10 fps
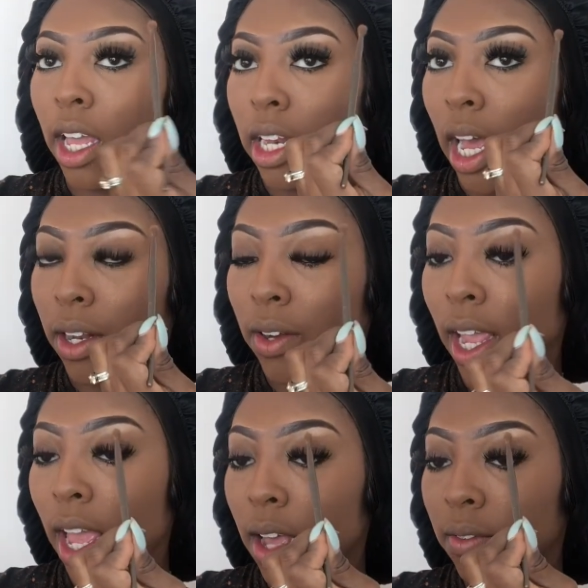and I know
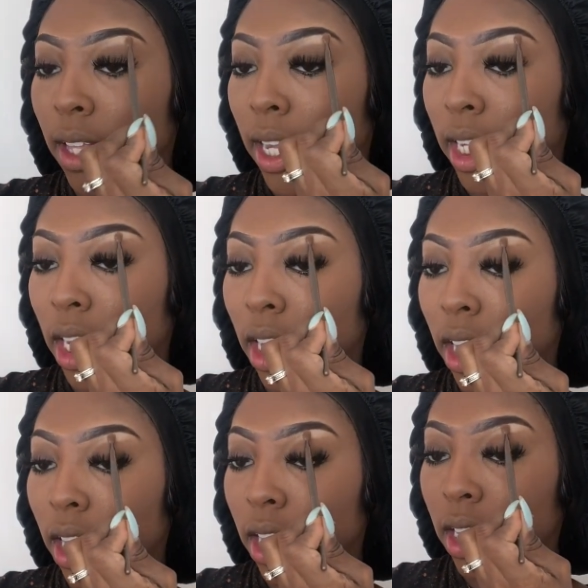they have like
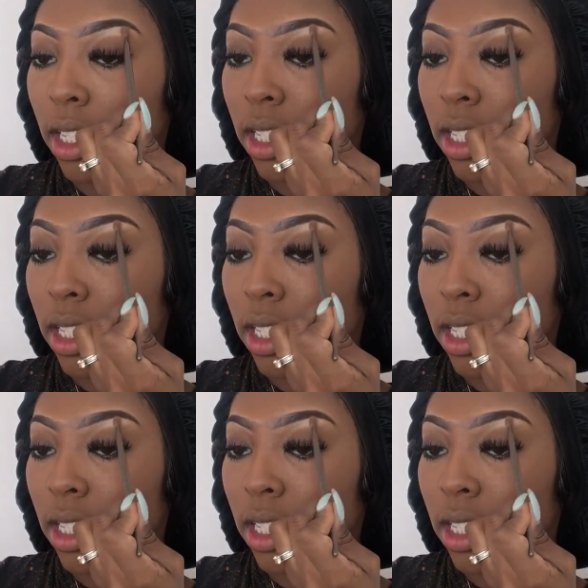NYX